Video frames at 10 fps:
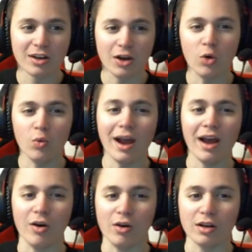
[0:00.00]
Oh
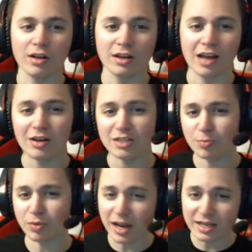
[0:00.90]
wow, how
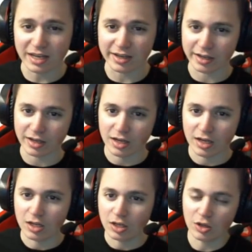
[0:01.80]
surprising.
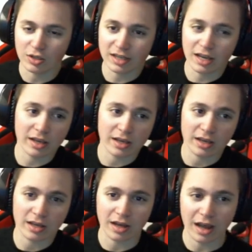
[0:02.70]
Looks like
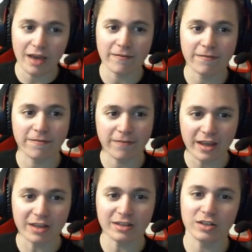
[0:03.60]
I have
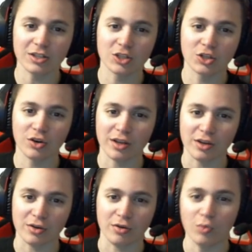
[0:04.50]
failed to destroy
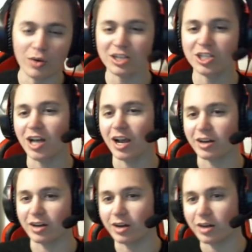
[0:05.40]
you. What a
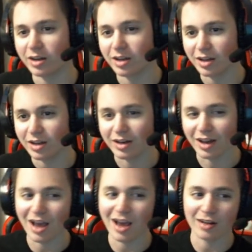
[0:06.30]
shocker.
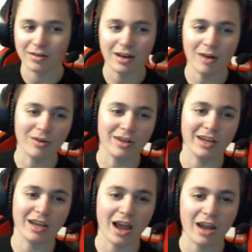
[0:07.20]
Nah, not
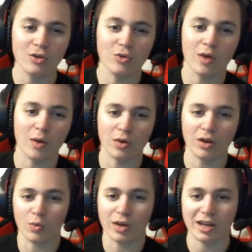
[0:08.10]
really. I knew I
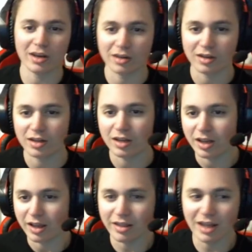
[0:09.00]
wouldn't win,
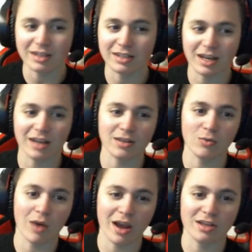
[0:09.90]
and that's exactly
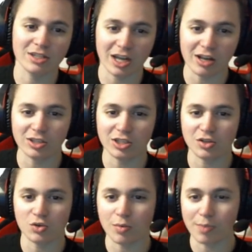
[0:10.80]
why I challenged you
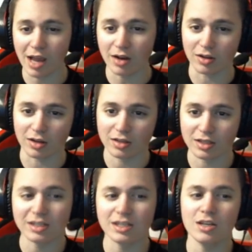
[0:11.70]
to a battle,
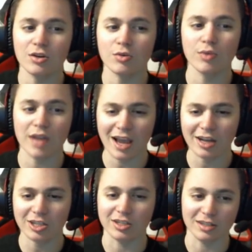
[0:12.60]
to see your
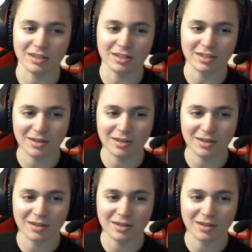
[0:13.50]
reactions.